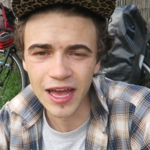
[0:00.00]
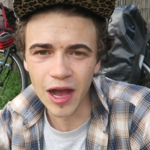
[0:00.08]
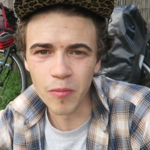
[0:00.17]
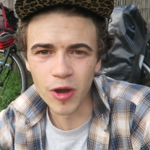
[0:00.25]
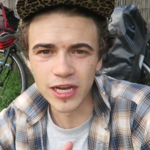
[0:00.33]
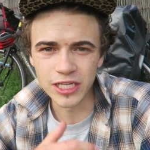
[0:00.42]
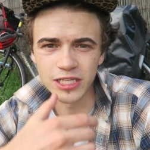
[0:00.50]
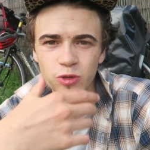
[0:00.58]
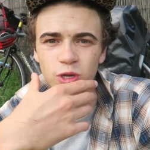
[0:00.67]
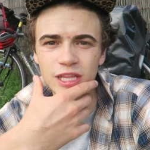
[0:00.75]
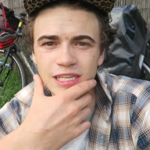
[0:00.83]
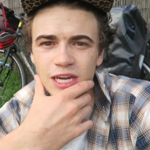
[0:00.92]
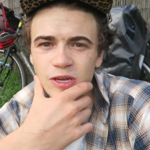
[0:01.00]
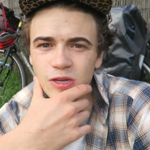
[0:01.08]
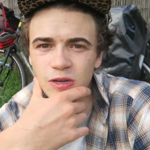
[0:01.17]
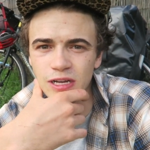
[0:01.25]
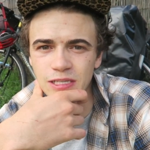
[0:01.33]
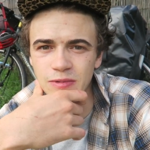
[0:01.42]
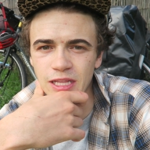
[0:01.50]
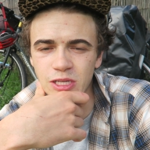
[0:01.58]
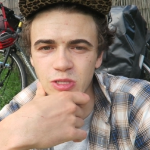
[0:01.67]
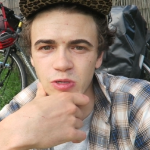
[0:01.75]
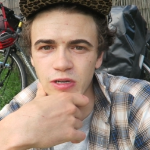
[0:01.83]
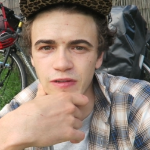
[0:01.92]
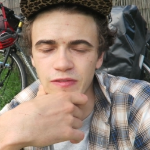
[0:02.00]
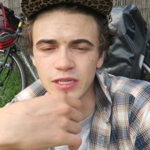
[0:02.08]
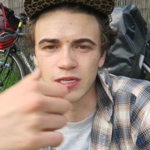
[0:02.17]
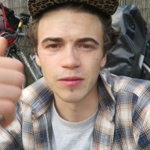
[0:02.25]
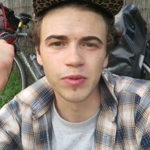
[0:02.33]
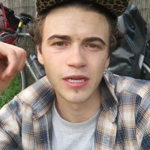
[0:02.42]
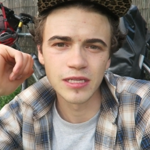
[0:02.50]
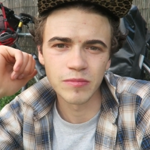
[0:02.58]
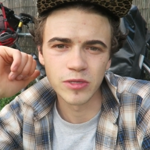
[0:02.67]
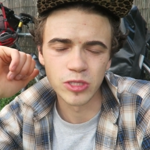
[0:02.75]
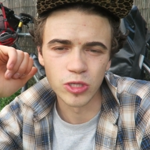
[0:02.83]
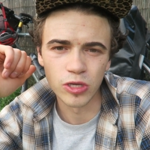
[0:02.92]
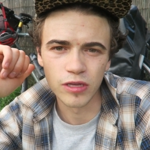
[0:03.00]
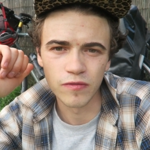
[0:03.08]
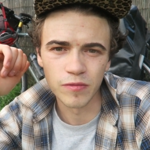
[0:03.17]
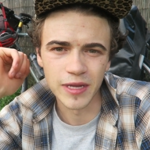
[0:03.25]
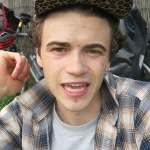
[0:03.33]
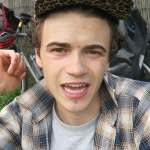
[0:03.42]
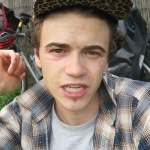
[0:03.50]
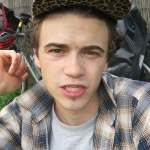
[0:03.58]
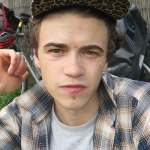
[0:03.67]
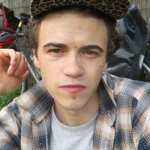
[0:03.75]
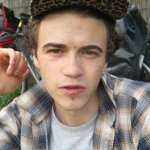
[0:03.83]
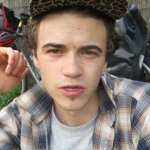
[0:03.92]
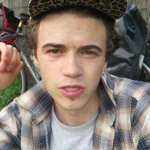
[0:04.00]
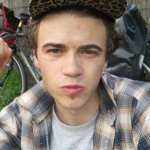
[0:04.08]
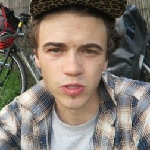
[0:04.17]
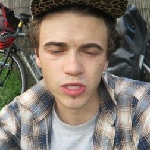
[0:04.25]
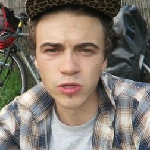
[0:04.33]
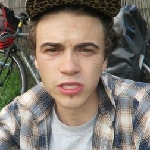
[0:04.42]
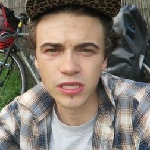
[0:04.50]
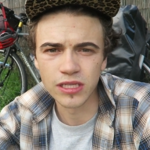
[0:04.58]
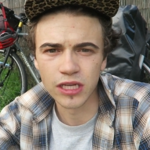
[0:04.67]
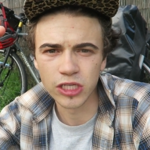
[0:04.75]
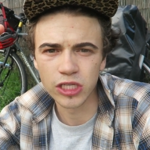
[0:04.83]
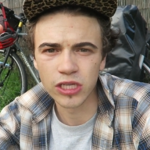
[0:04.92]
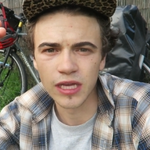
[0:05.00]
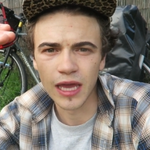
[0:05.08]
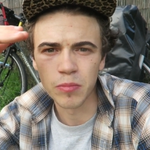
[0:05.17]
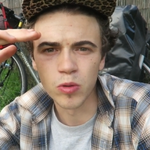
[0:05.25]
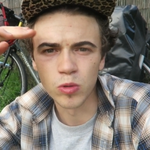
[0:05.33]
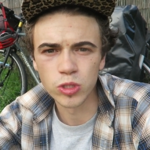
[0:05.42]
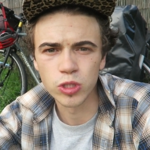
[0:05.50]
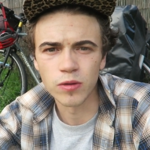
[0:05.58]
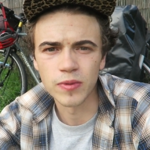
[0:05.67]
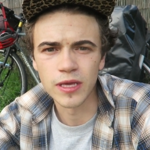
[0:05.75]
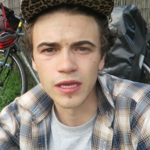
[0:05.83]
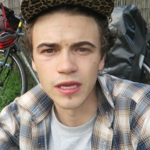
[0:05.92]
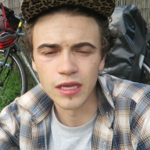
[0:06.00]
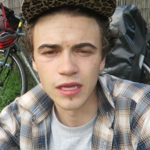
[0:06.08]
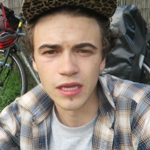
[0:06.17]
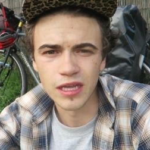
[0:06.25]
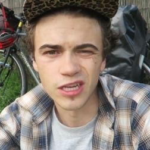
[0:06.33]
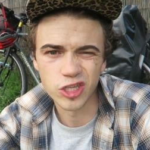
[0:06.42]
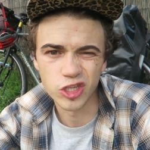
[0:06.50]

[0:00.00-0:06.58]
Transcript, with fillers: I might just quickly tell you guys about the story of this. I picked up the Surly from a cash converters, which, which is essentially a pawn shop here in